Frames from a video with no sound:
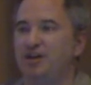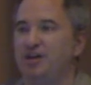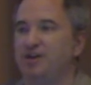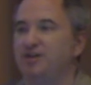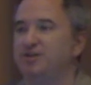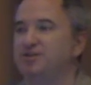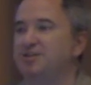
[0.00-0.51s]
the
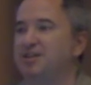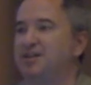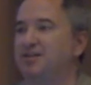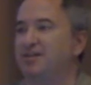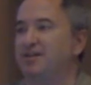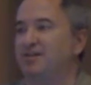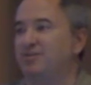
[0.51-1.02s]
years
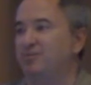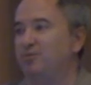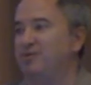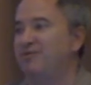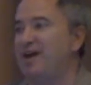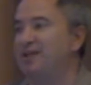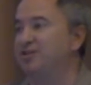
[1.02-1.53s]
and that
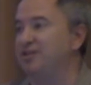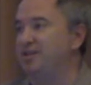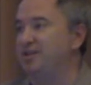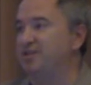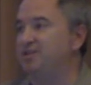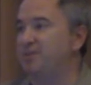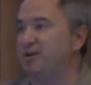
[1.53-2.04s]
we've
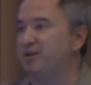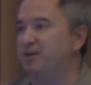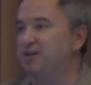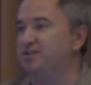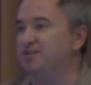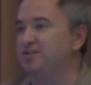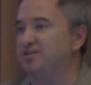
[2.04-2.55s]
actually
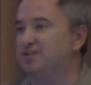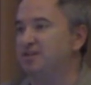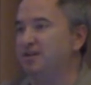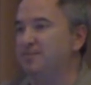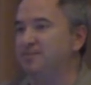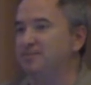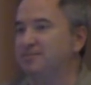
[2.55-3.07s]
experienced
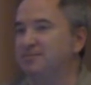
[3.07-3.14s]
at